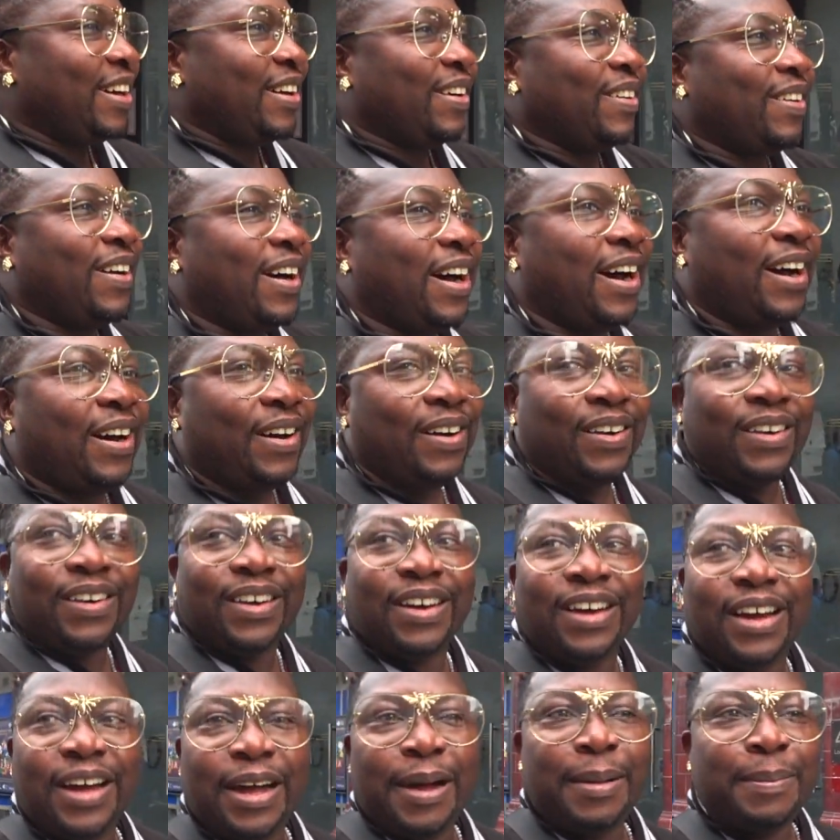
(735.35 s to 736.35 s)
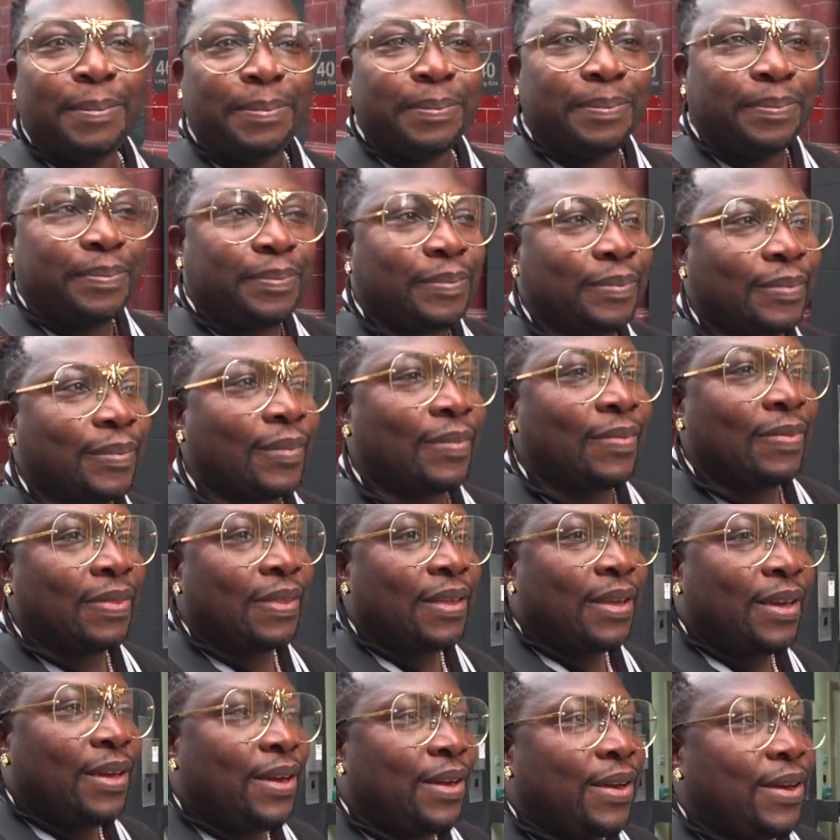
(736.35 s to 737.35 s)
Wow.
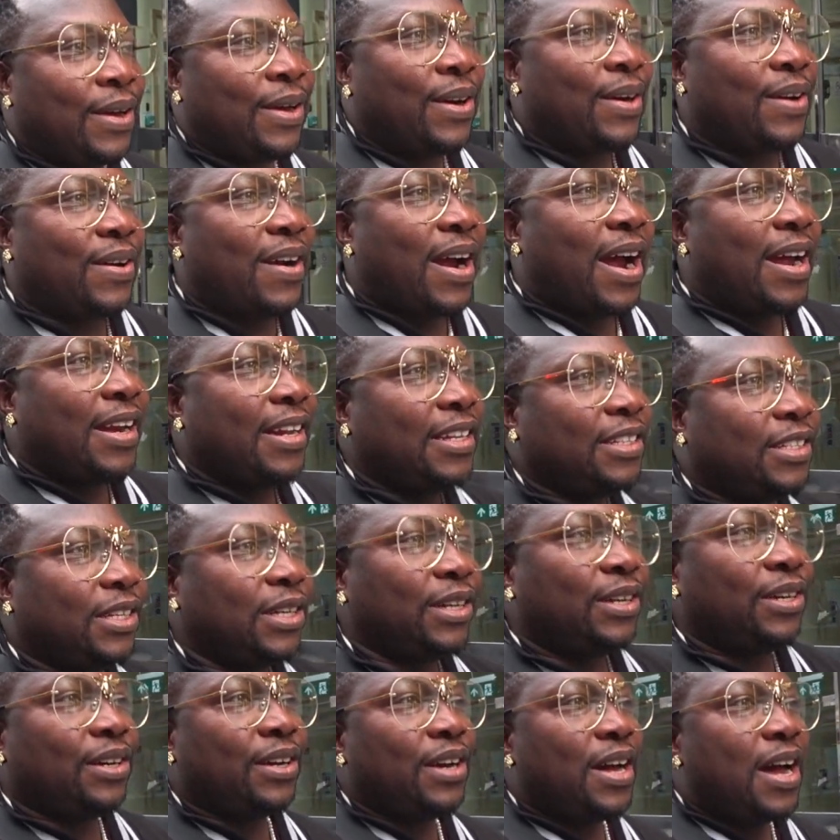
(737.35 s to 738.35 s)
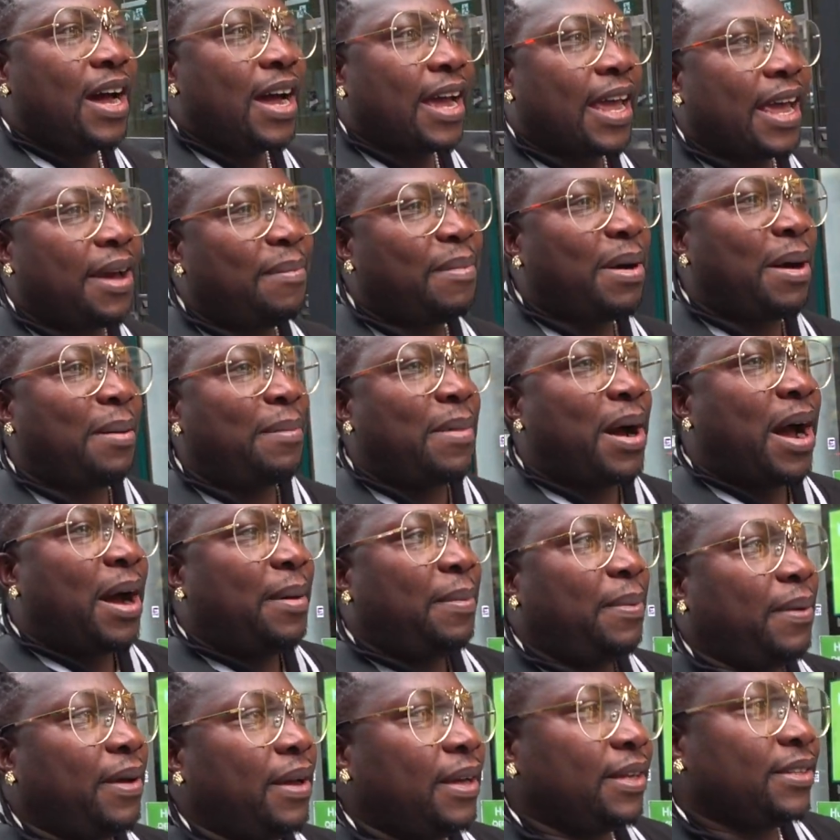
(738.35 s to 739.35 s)
All right, I need to get my map
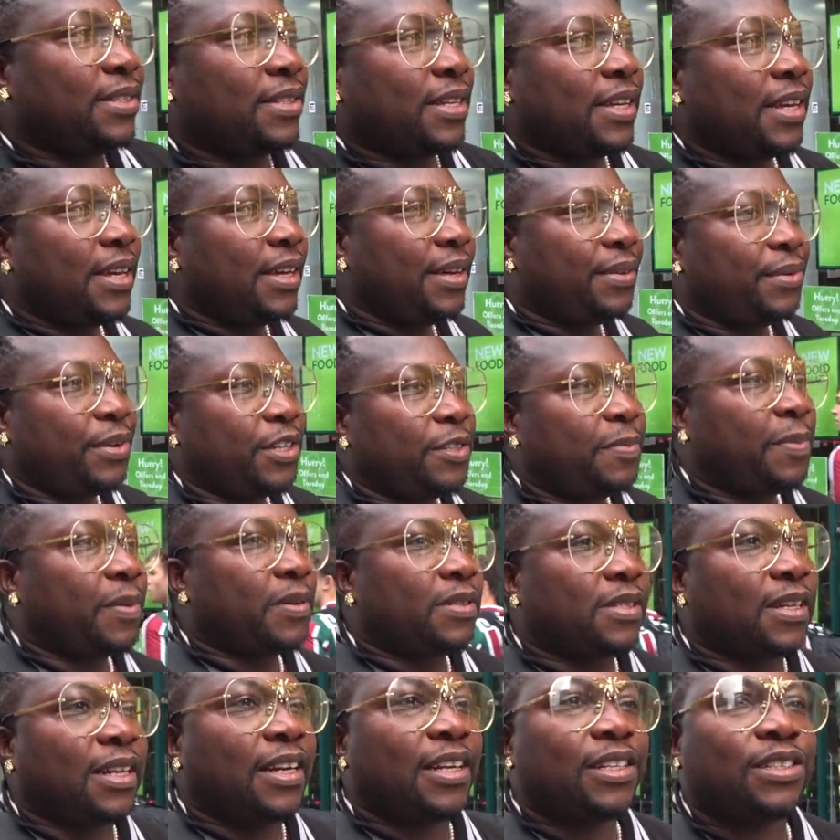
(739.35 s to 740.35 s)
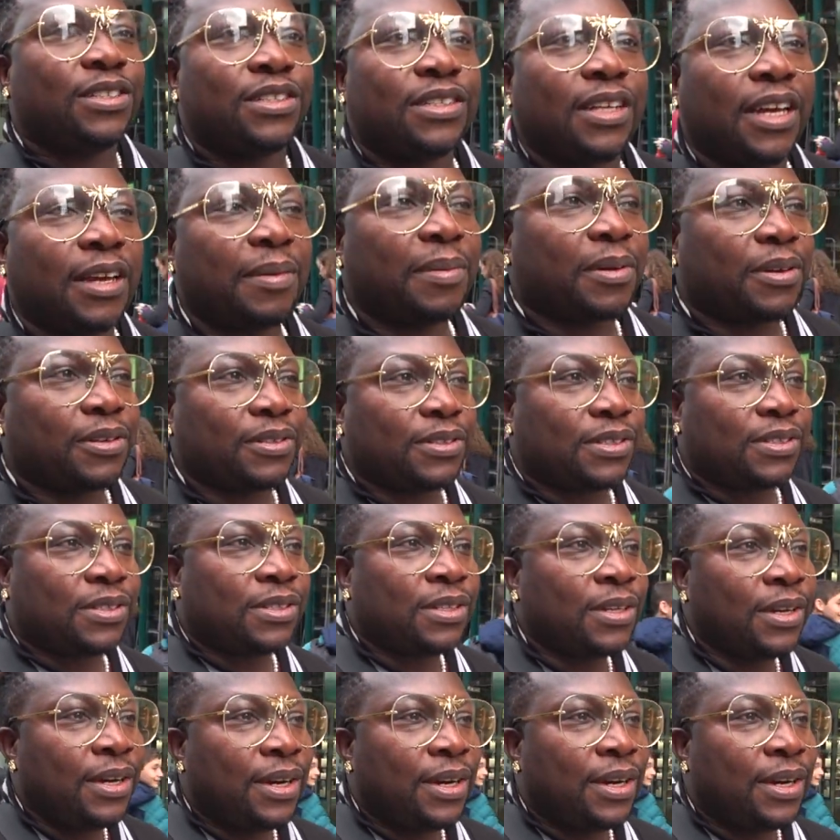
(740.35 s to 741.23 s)
and see which bus I need to take because